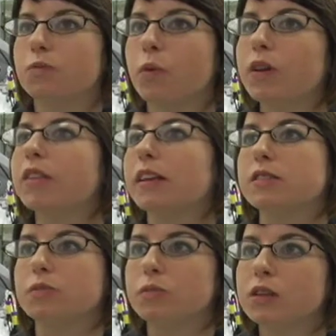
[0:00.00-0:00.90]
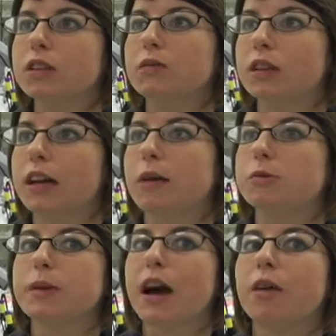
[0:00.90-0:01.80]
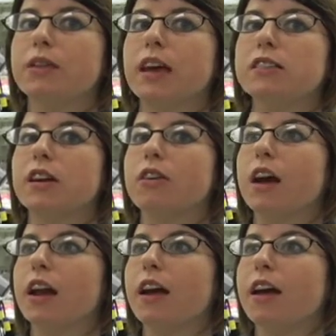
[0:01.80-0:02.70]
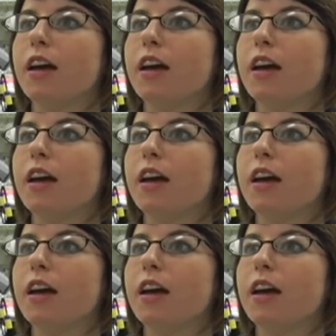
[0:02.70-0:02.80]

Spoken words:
one of the things that really, really helps me out with cake decorating.